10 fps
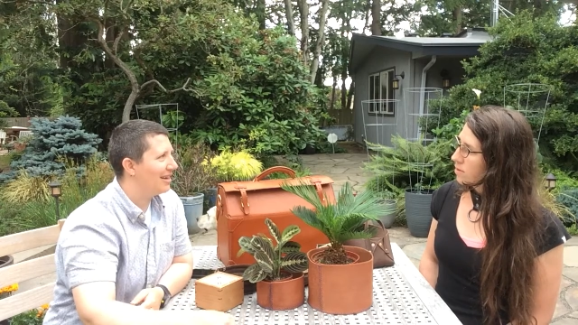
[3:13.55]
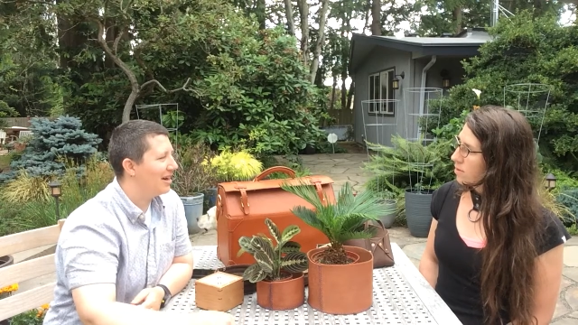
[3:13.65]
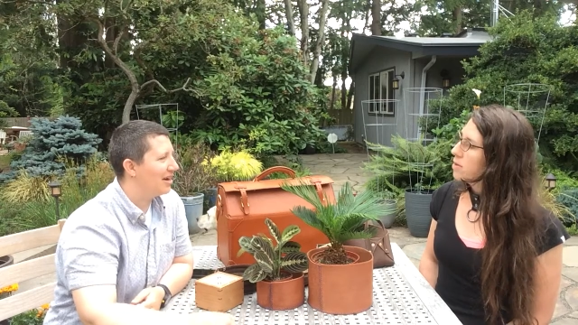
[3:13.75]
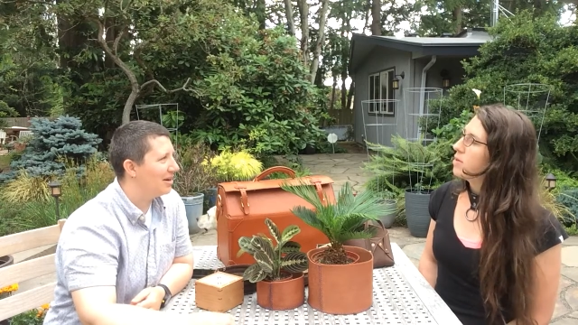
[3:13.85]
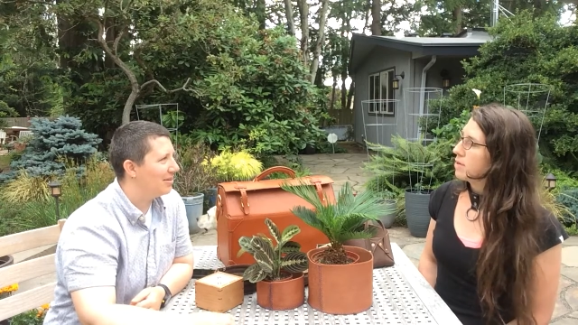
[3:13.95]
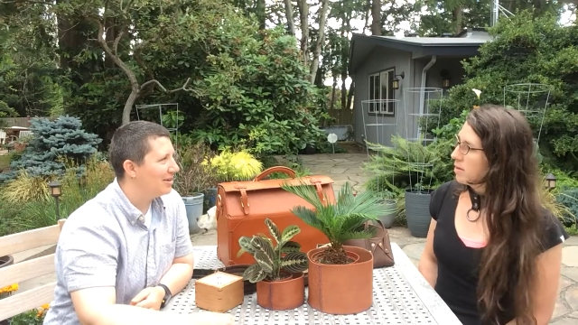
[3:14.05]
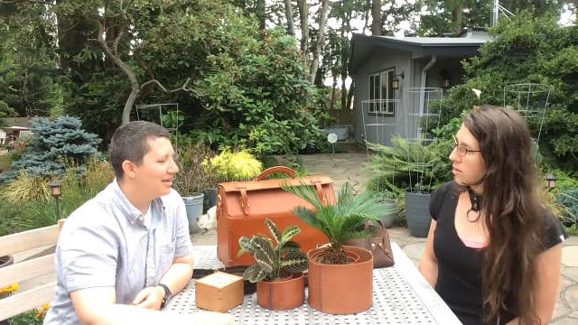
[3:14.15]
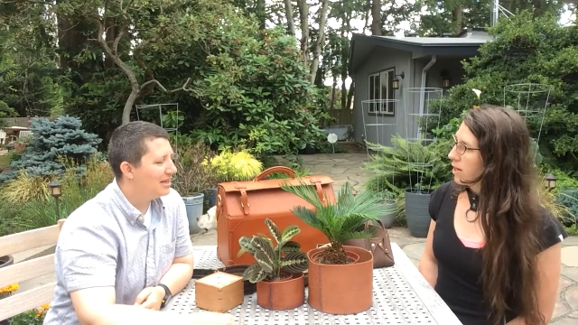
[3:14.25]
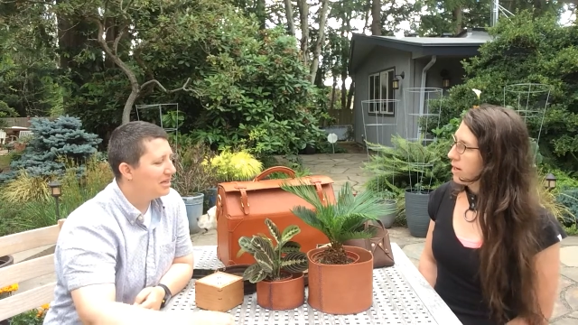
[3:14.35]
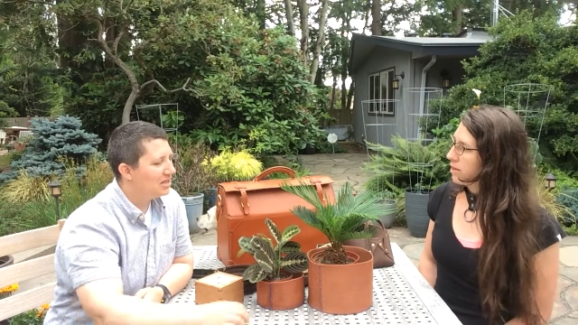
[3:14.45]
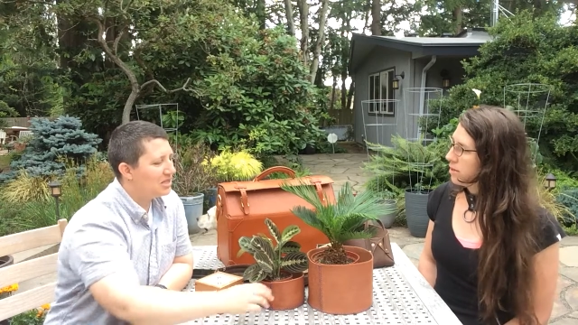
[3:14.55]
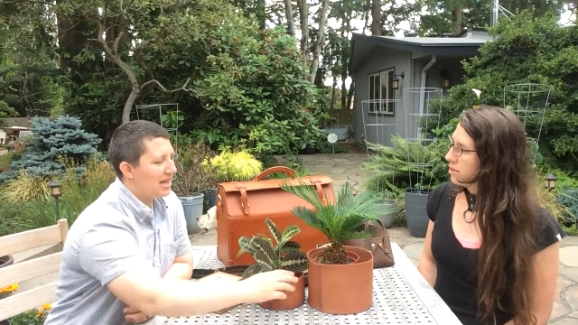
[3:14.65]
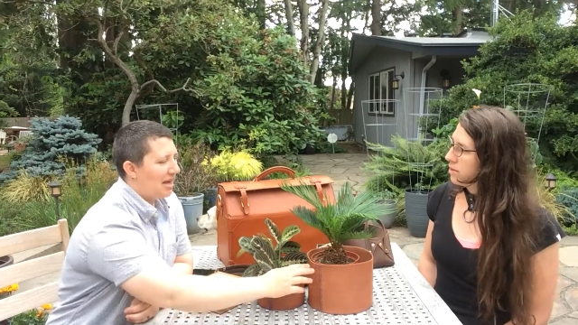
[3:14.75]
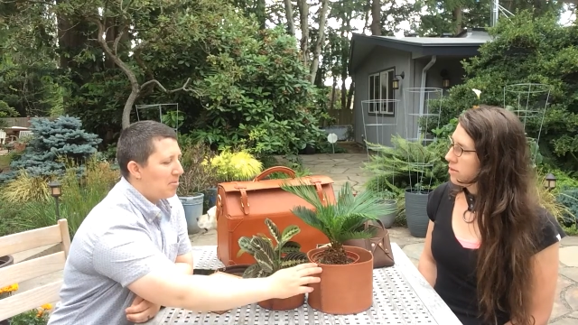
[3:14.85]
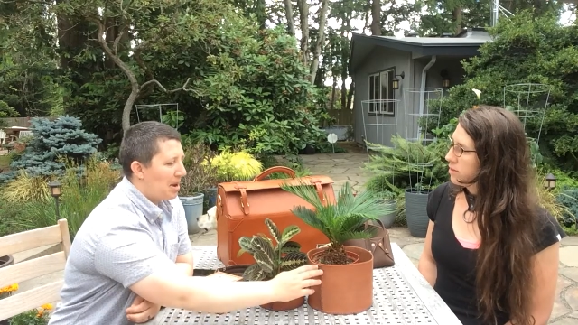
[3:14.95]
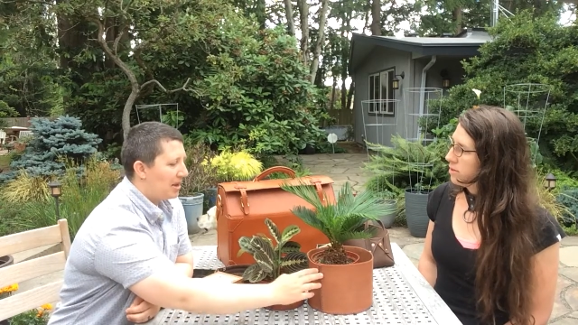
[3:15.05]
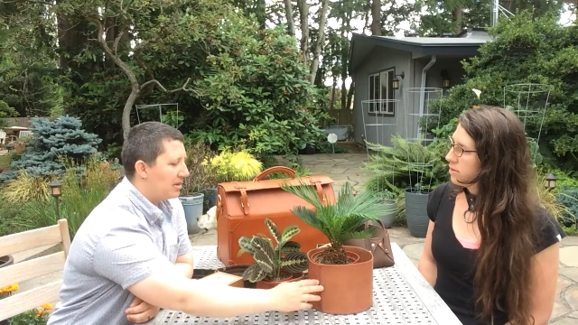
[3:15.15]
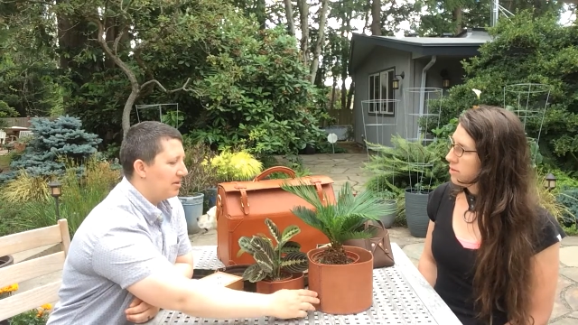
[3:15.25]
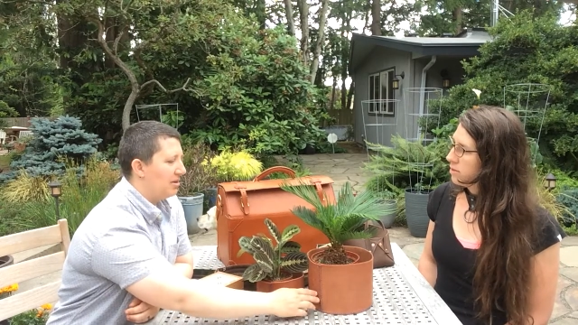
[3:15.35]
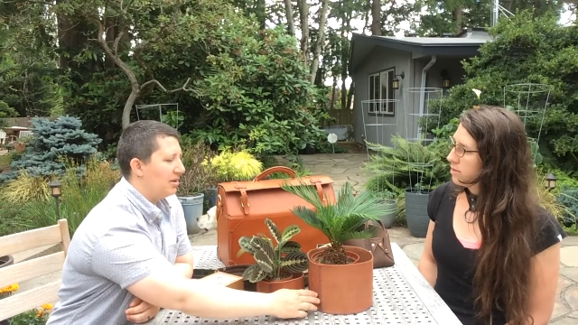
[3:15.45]
Speaker 1: um, okay. just make
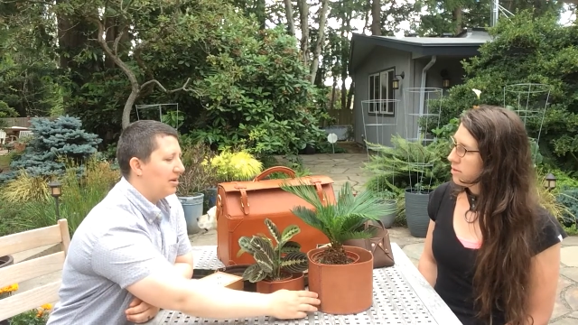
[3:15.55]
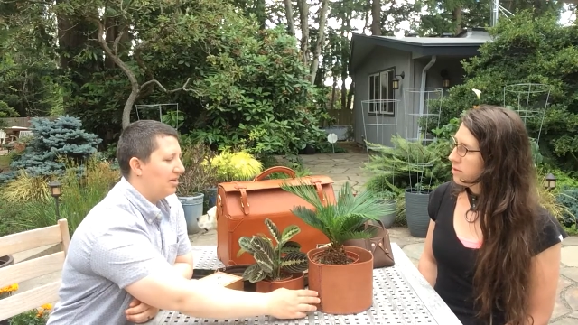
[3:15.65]
the